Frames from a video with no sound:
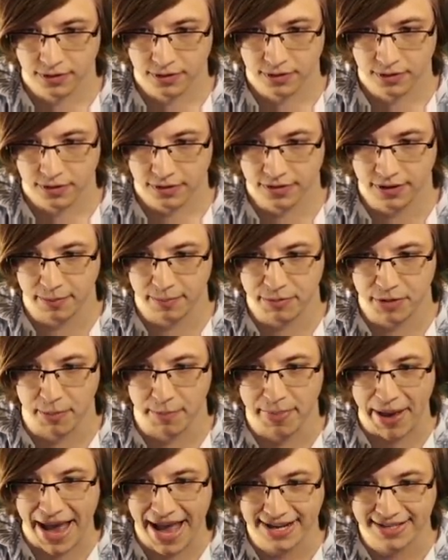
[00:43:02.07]
The, the
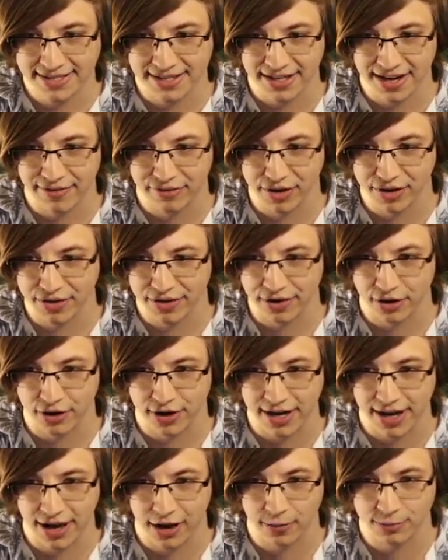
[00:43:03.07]
bats and everything are
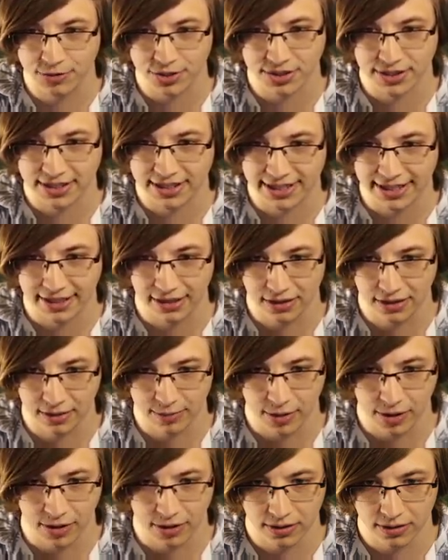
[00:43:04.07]
going to help just kill them
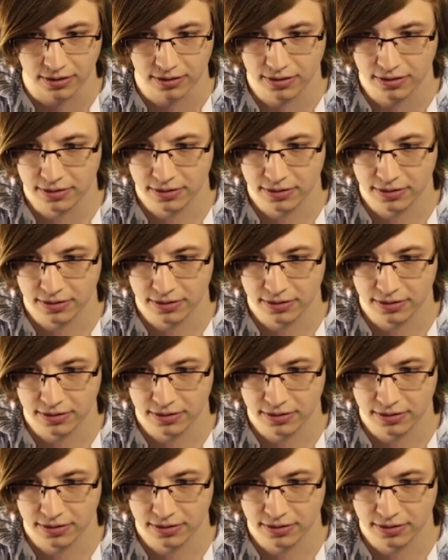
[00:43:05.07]
all.